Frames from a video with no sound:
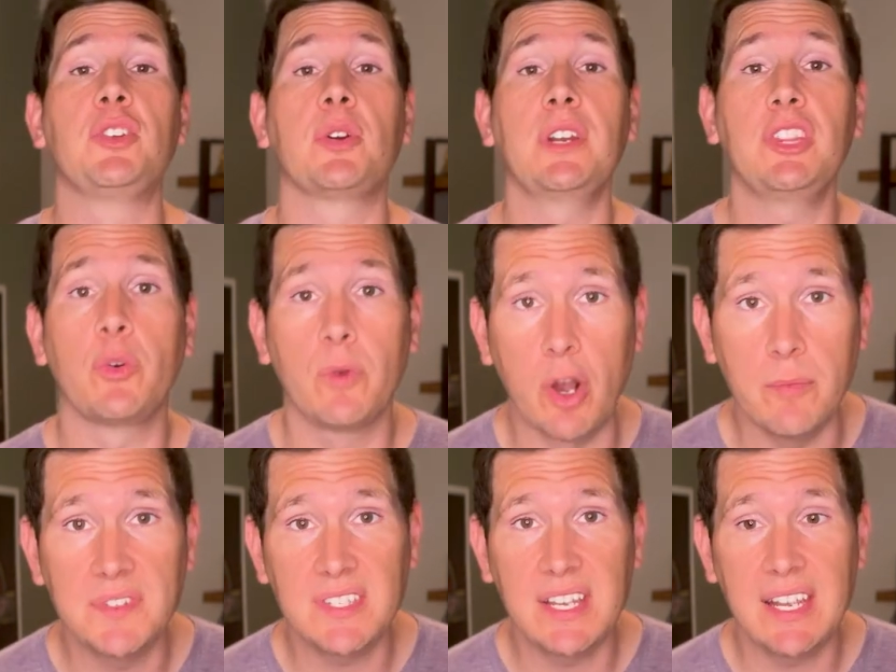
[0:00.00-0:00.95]
During the
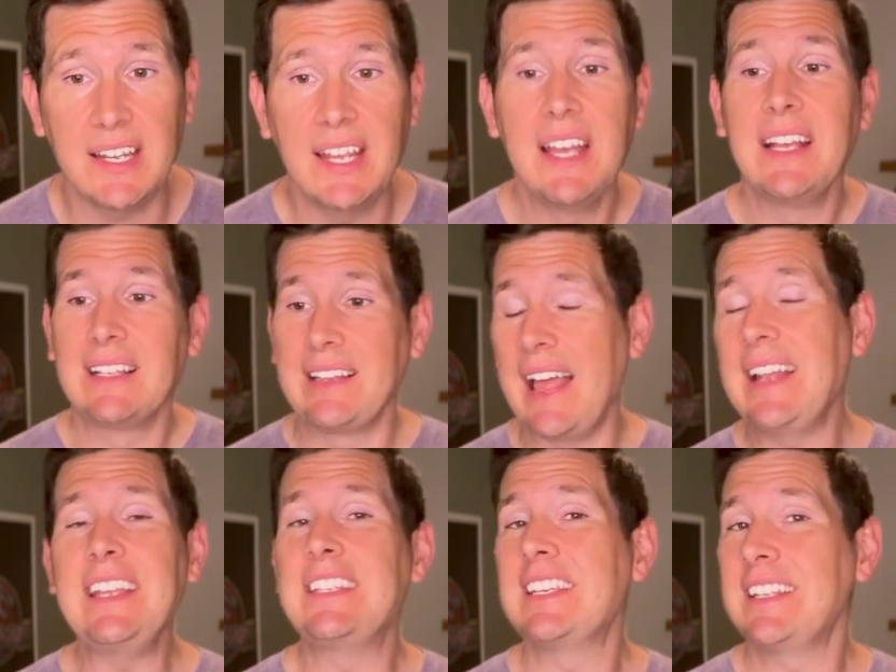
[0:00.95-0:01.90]
Rome scene,
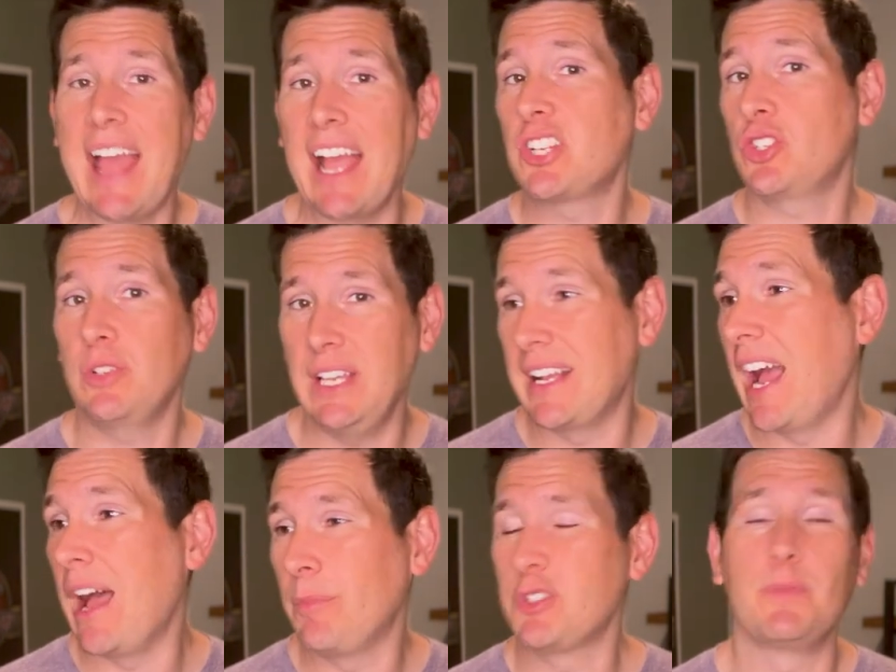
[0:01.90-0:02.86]
Letty didn't actually
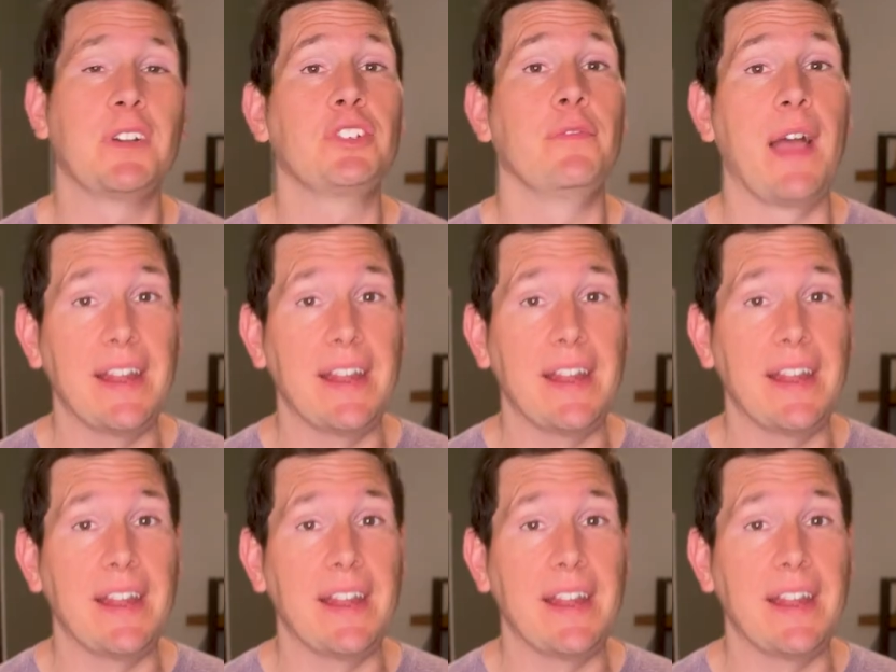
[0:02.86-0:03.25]
accomplish much of